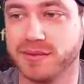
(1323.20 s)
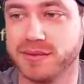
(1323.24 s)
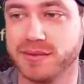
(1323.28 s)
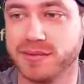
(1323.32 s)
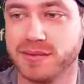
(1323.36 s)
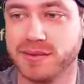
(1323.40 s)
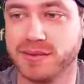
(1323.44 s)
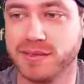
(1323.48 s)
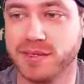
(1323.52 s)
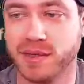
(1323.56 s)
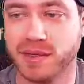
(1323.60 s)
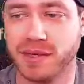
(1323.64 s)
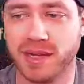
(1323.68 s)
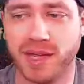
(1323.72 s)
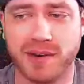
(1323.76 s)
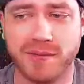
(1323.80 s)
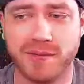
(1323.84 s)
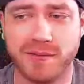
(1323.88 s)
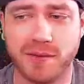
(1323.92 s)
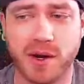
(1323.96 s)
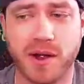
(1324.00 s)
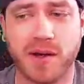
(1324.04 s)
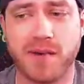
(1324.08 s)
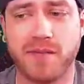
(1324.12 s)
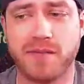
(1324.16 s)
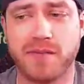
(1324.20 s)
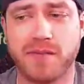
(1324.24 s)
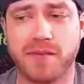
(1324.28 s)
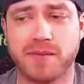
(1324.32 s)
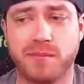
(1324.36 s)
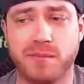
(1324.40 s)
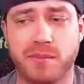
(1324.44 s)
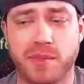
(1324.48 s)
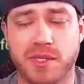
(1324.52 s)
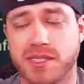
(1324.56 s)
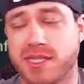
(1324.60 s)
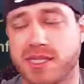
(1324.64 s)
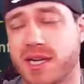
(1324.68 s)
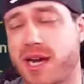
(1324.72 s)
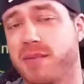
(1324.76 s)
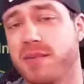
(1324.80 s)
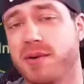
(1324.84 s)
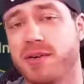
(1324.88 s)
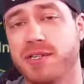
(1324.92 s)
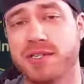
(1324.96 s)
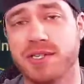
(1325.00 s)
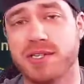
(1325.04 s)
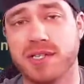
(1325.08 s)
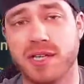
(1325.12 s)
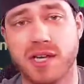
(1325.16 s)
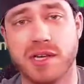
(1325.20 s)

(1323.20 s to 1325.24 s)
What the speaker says: So again, if you don't have Prince Cottoners,